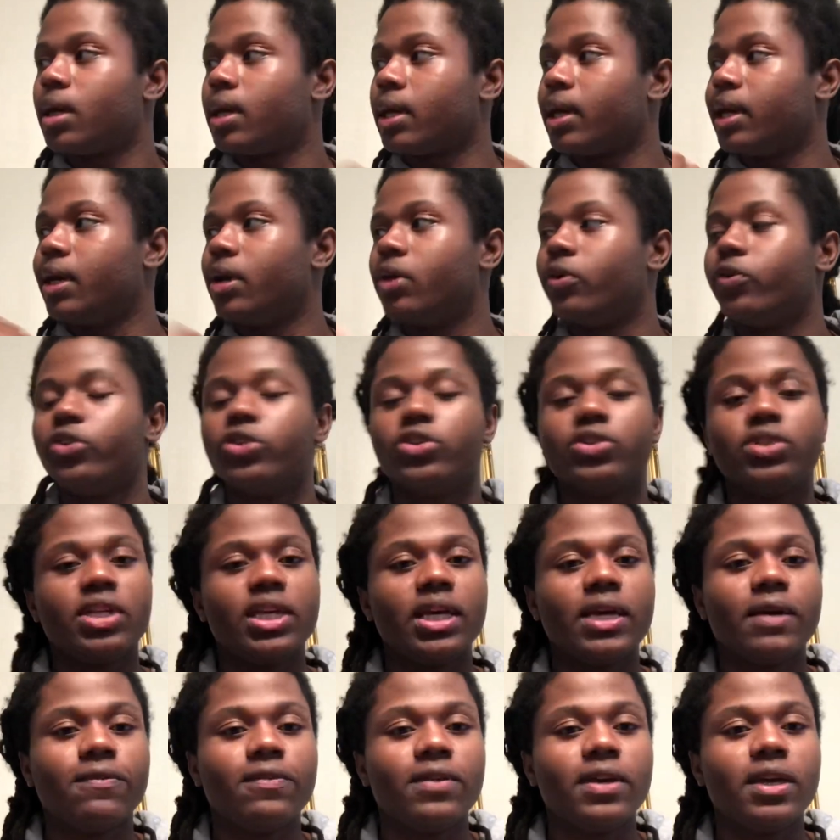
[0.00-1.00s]
get on your
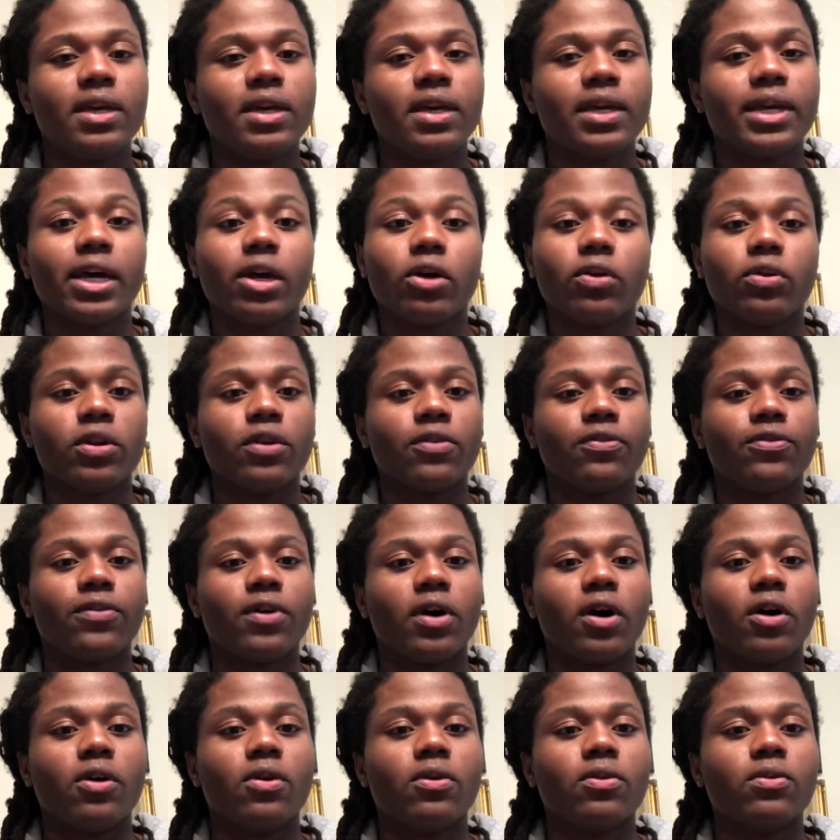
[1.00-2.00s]
TV, get on your
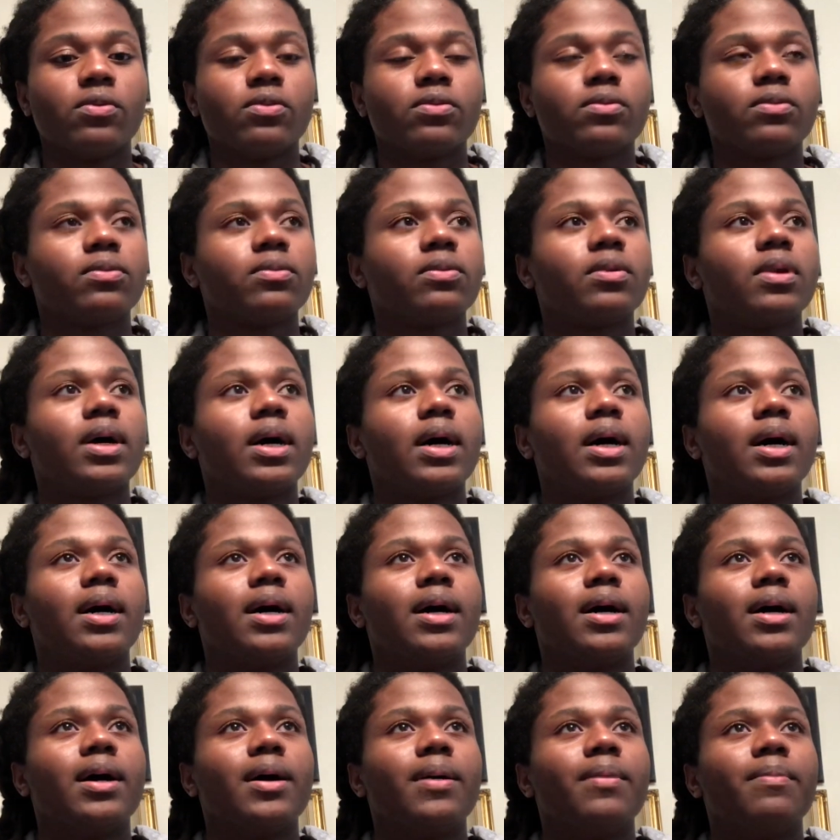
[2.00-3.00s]
phone,
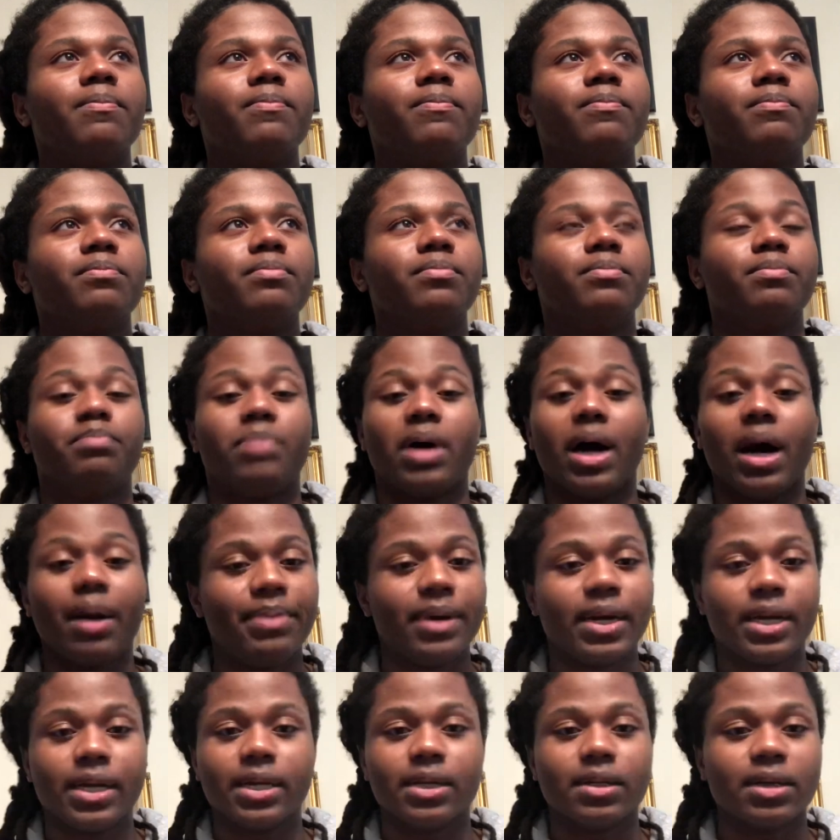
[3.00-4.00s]

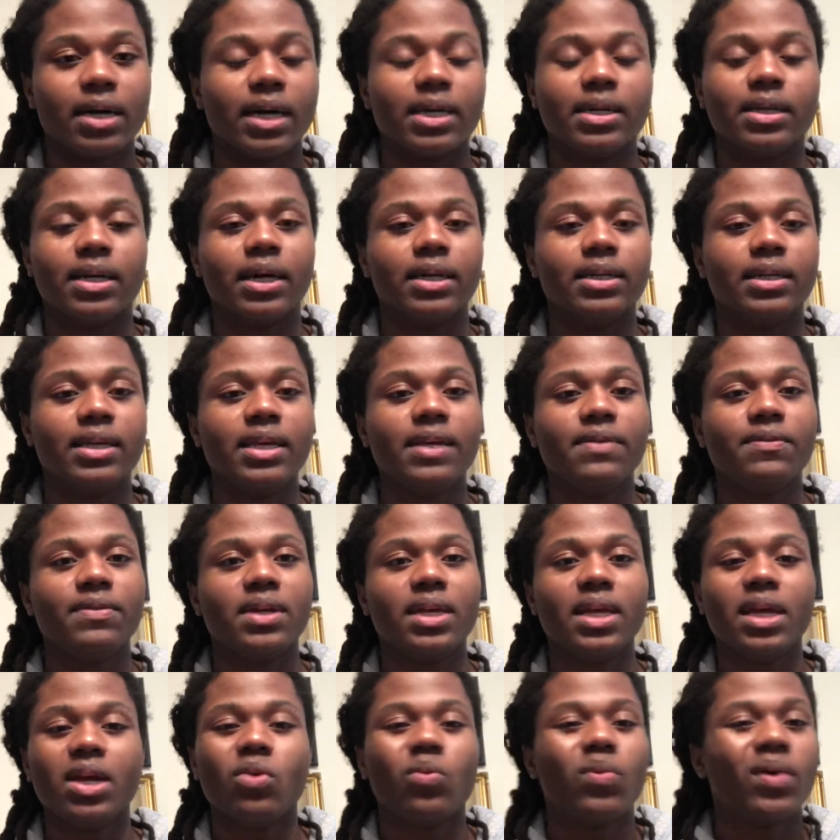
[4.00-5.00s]
pop in a
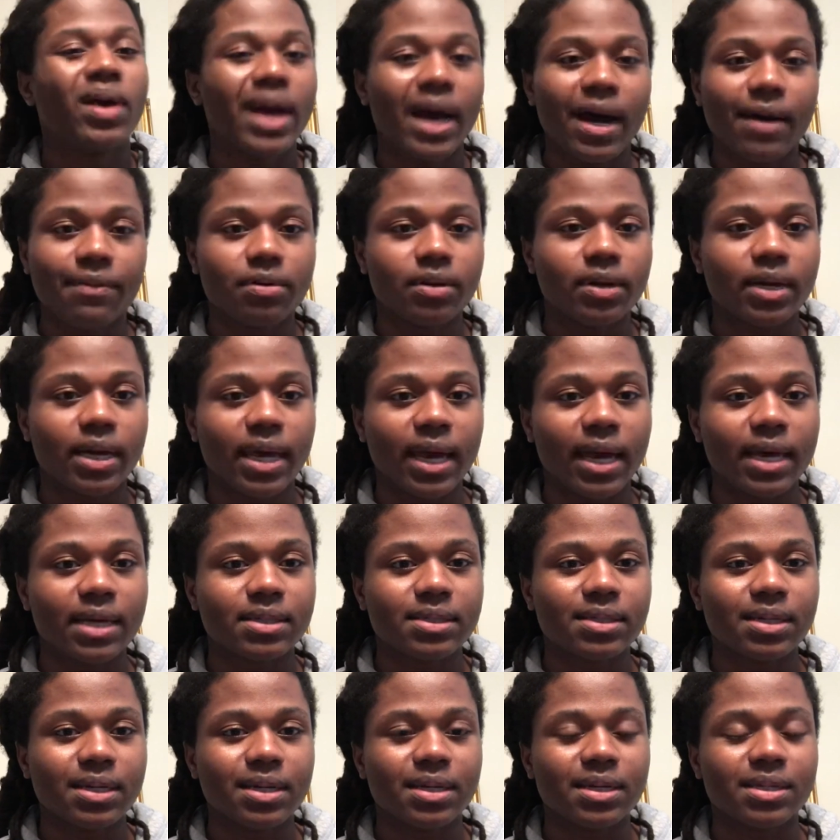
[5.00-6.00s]
DVD, whatever the
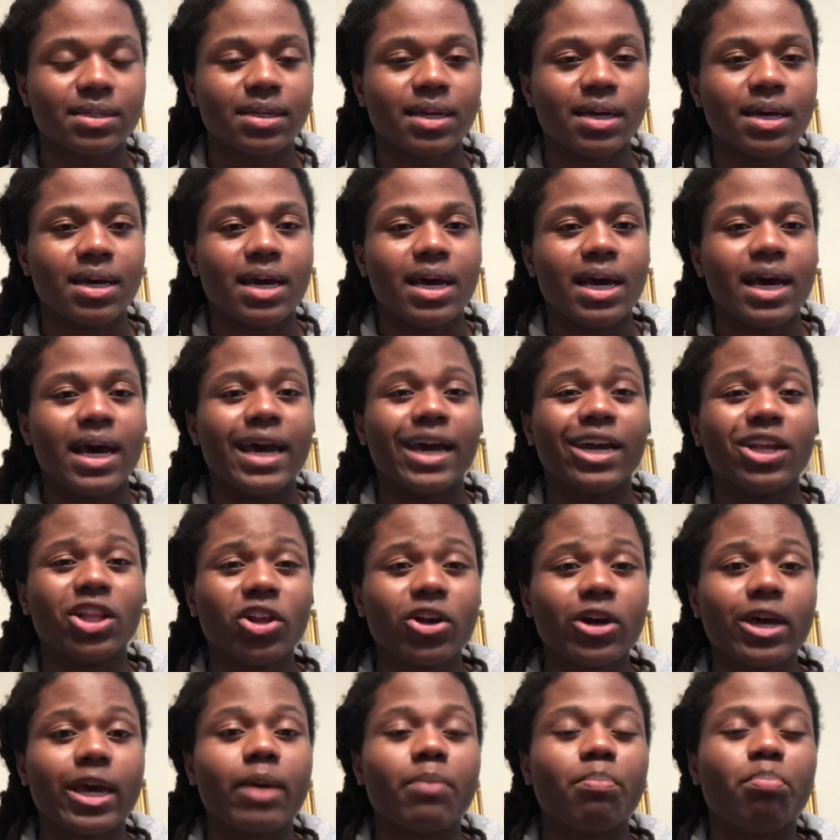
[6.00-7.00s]
case is, and
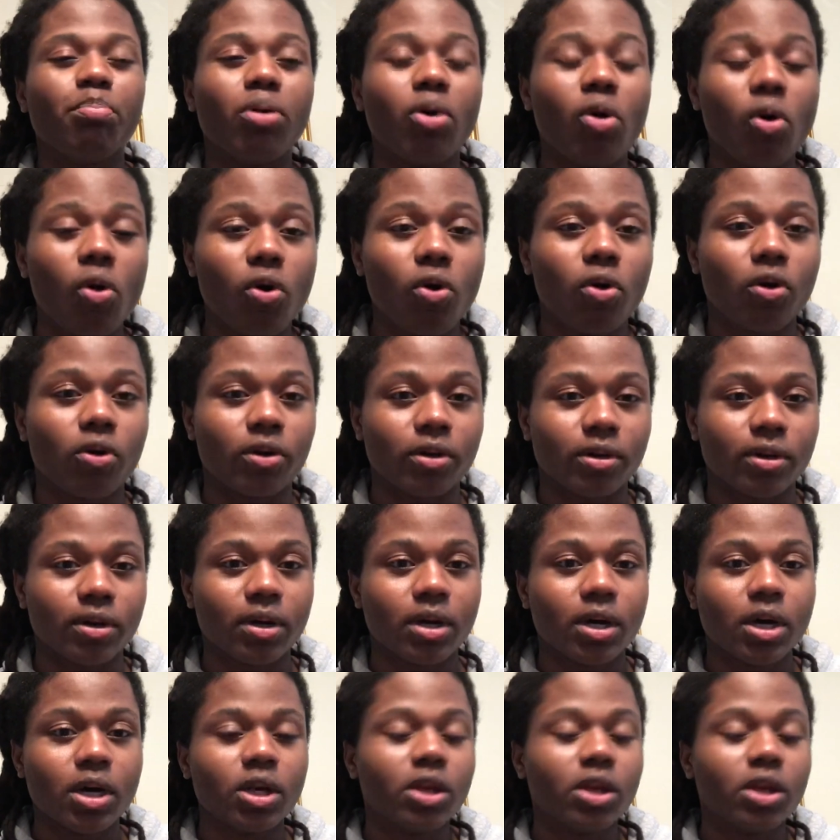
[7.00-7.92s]
look at porn.